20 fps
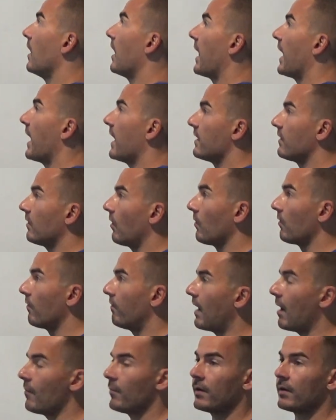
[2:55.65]
And on
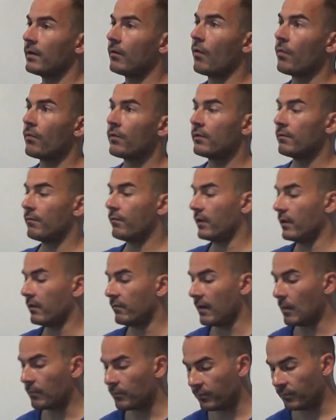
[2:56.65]
the
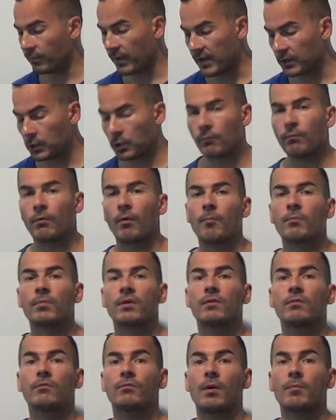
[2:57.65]
web page
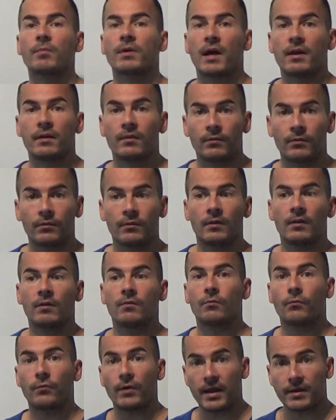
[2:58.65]
from Kenneth
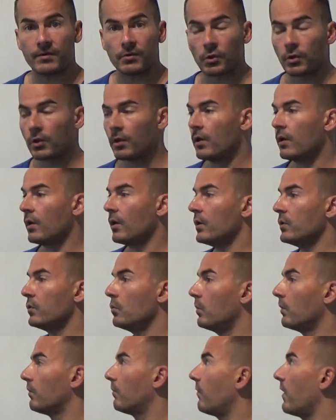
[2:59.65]
French, you
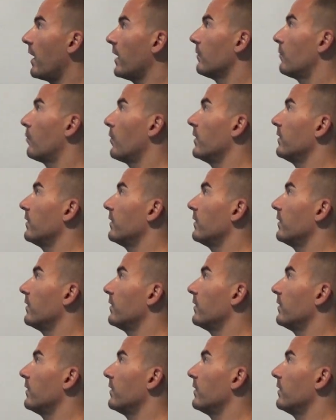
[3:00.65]
will find, for